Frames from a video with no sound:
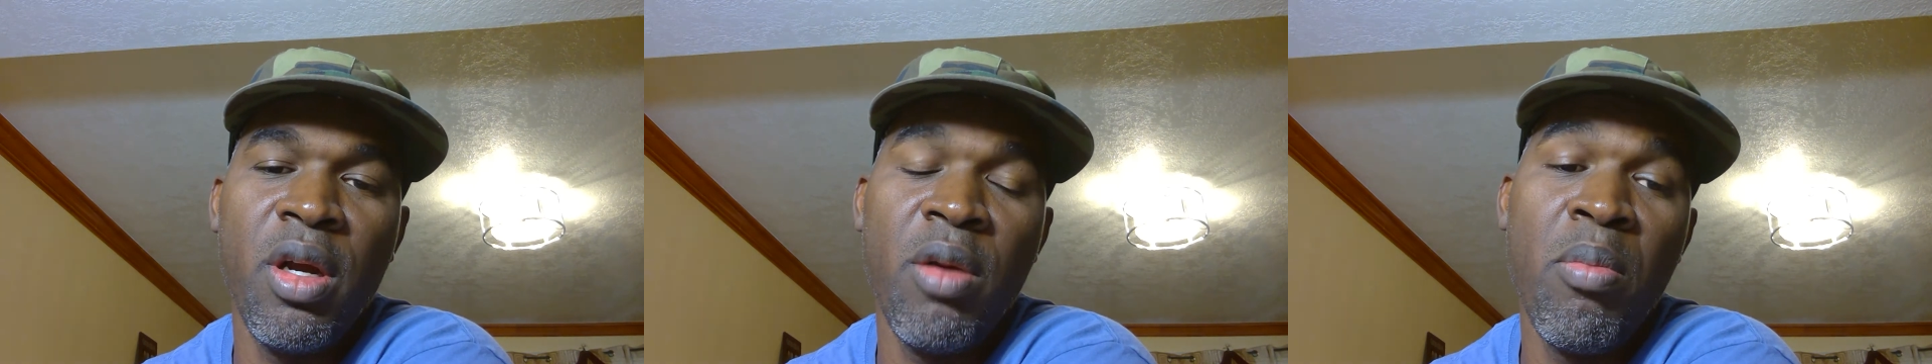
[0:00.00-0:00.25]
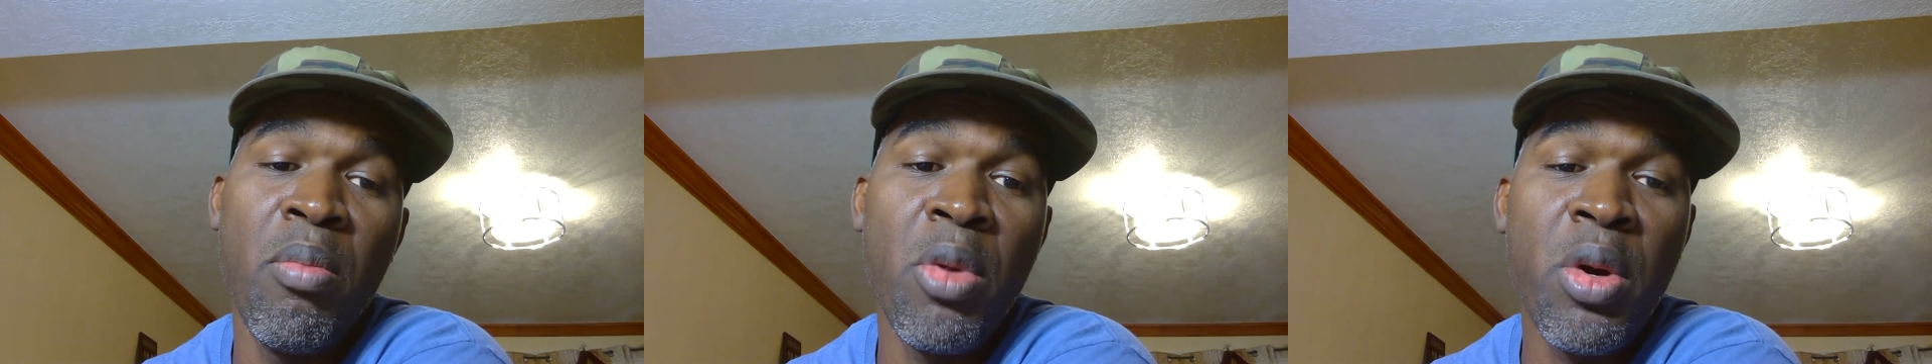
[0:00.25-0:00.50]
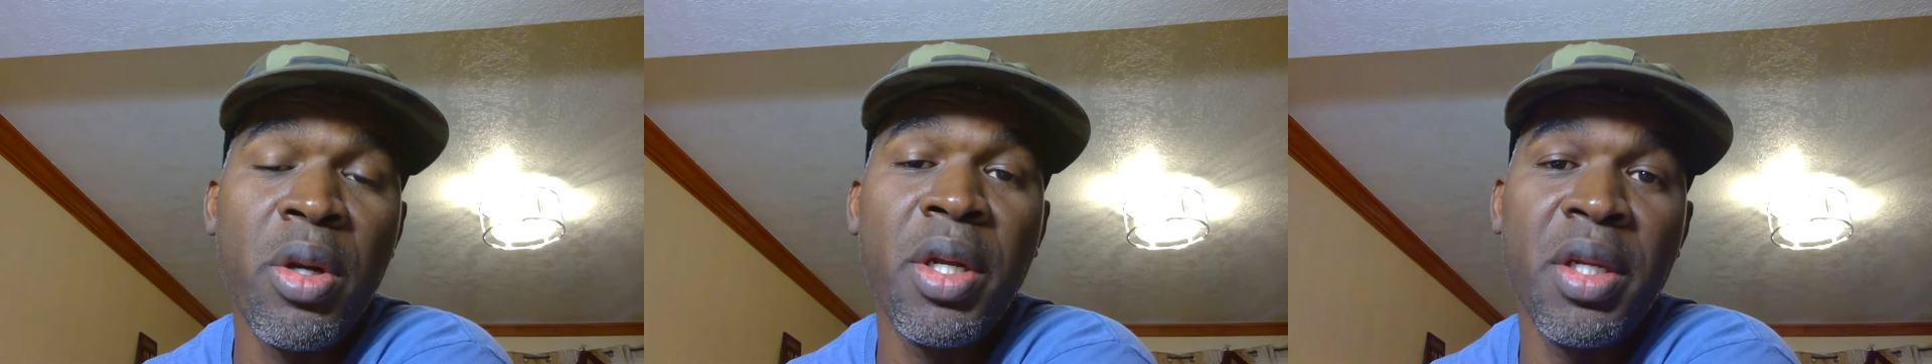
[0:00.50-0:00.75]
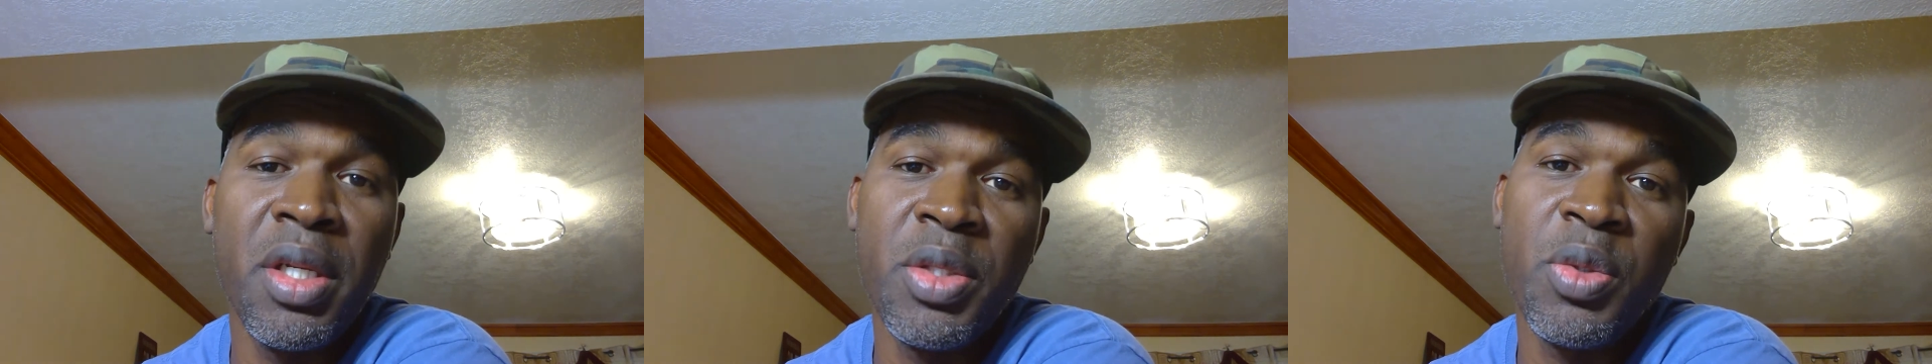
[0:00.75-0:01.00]

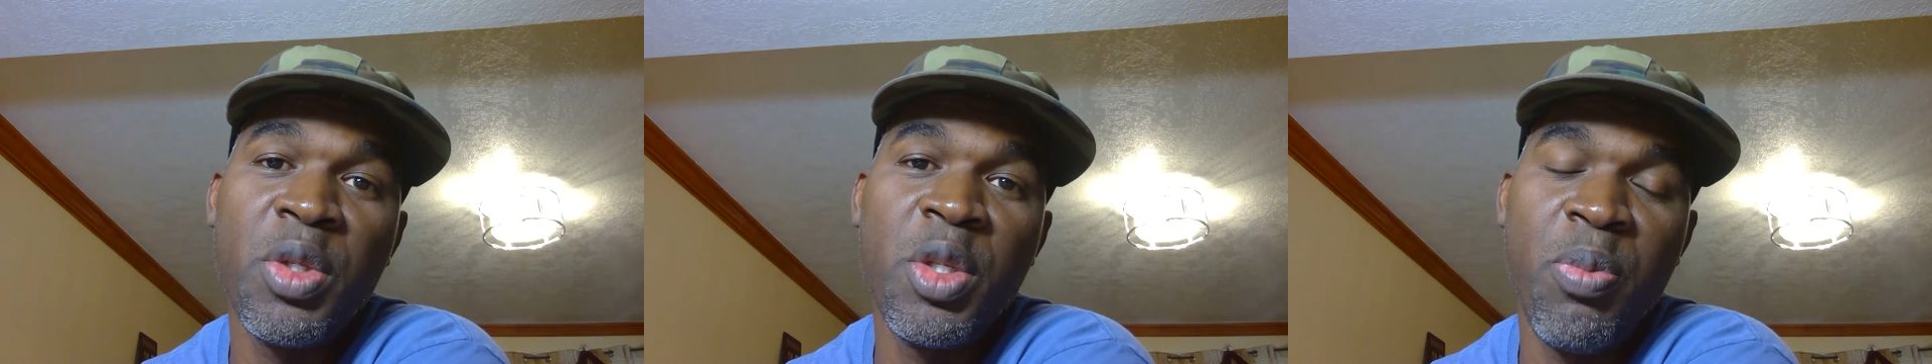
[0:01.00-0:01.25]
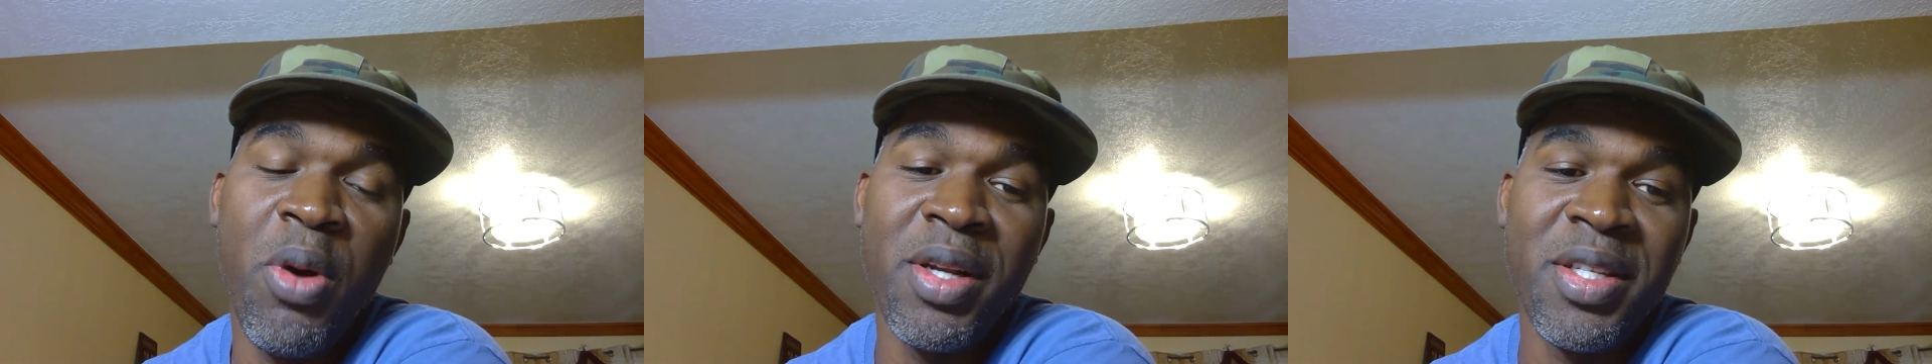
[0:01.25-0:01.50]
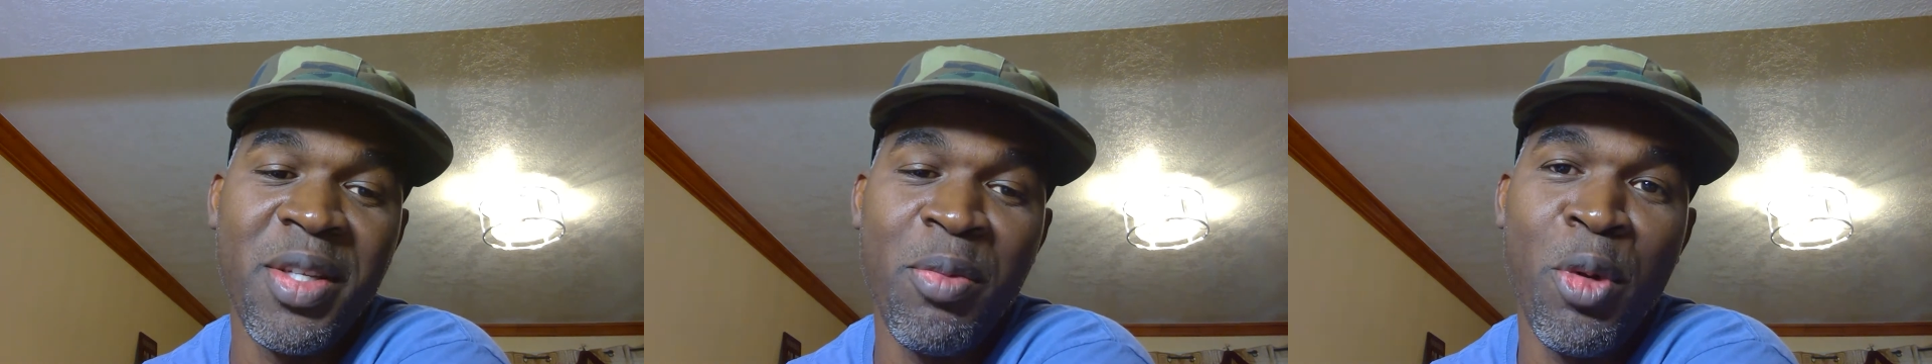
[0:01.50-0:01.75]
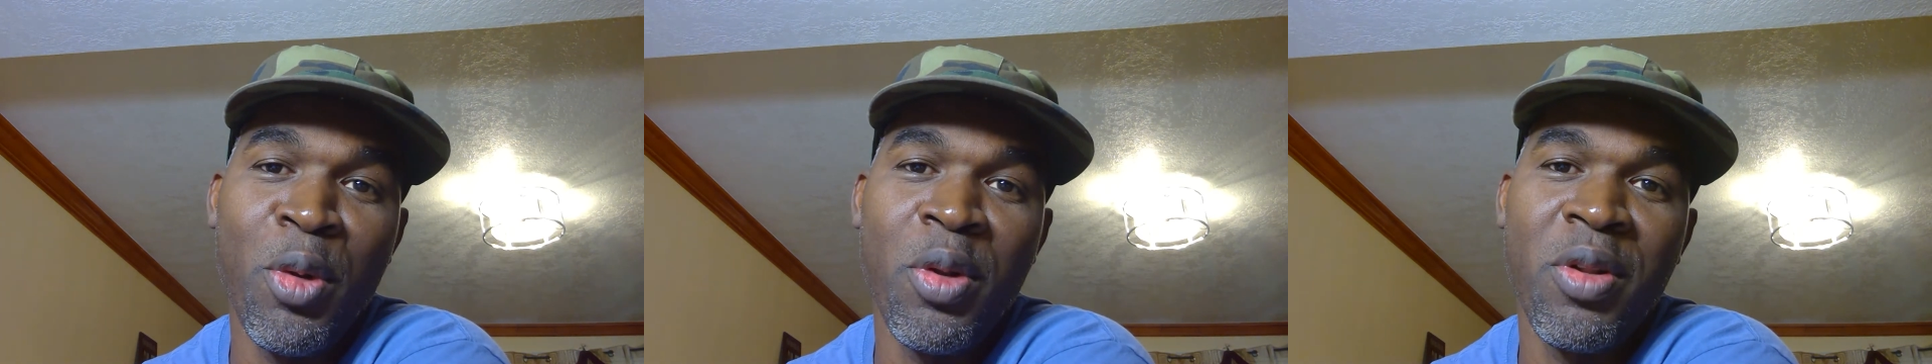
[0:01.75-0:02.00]
Merck is
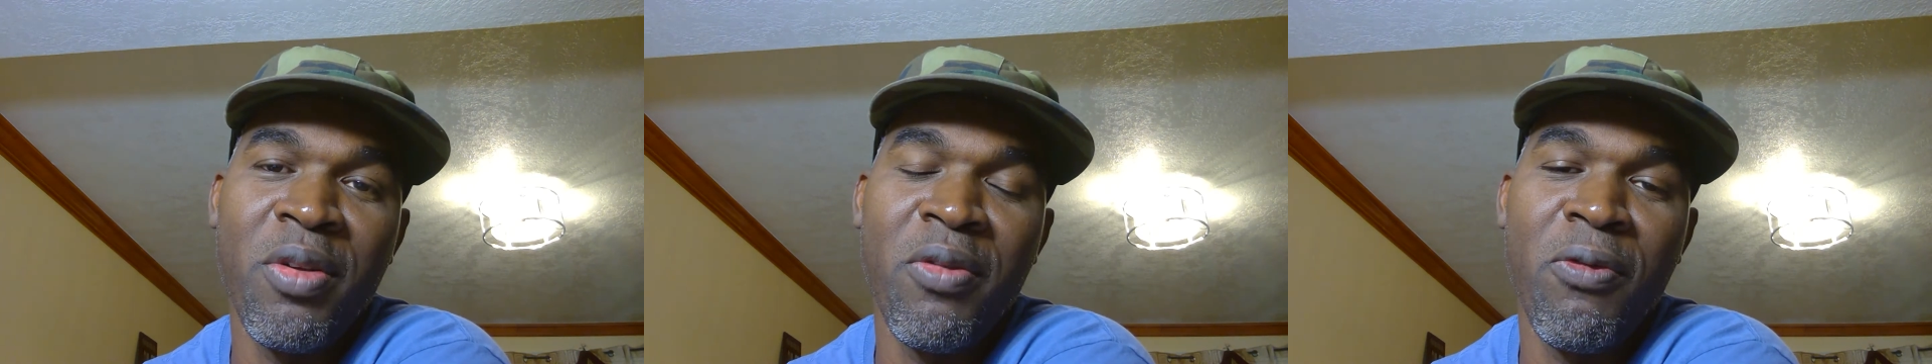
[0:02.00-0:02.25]
responsible